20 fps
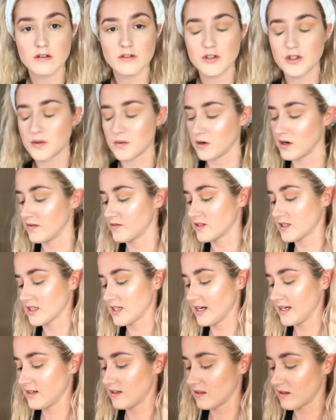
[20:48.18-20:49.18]
Do you know what? I've
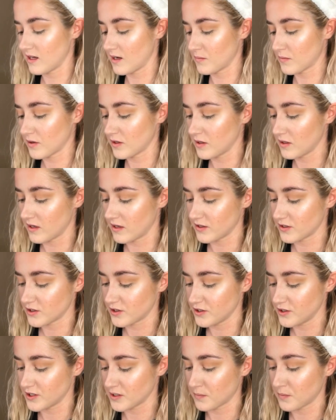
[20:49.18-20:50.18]
decided that I'm gonna
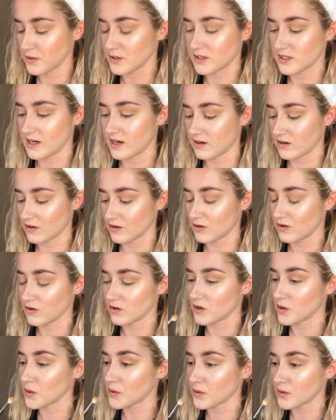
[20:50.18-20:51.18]
actually just put Tonic
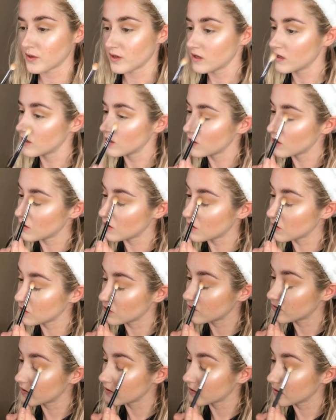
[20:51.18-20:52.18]
on all
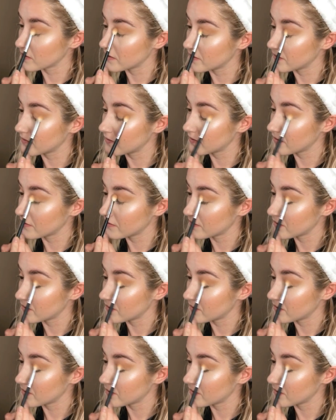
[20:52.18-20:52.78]
over the lid